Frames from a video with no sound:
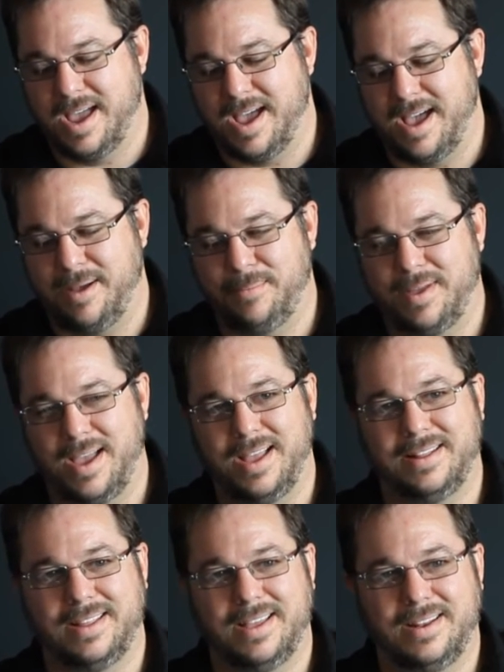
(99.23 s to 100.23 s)

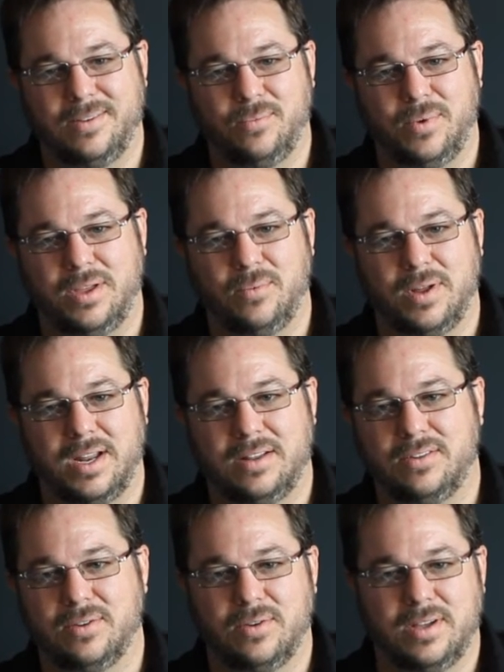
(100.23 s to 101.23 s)
And then we went
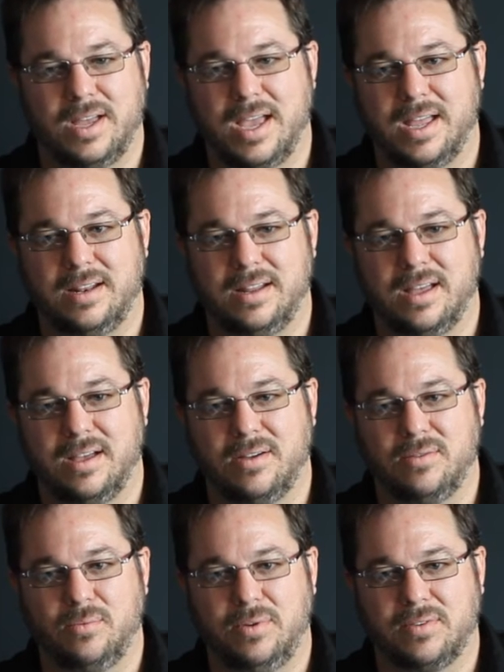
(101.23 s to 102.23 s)
into it,
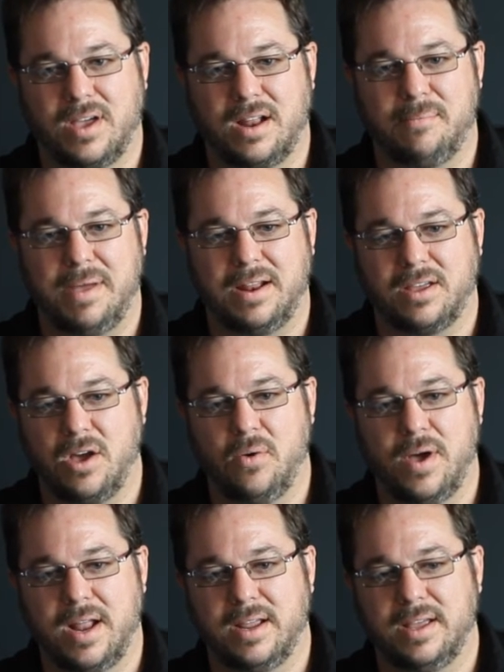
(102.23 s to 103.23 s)
and we've kind of made a
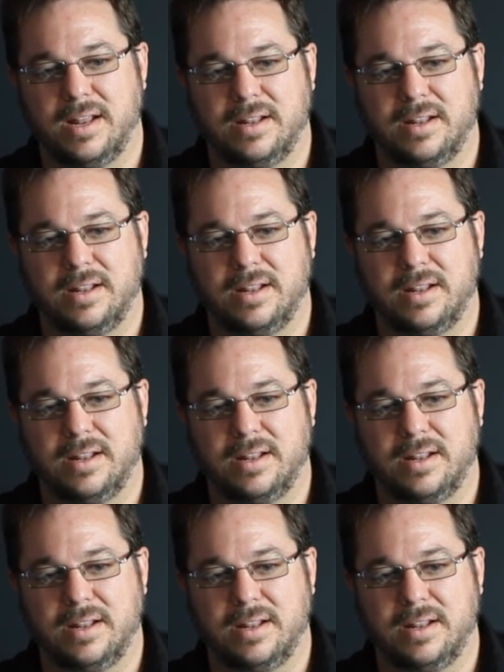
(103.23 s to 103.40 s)
go at it.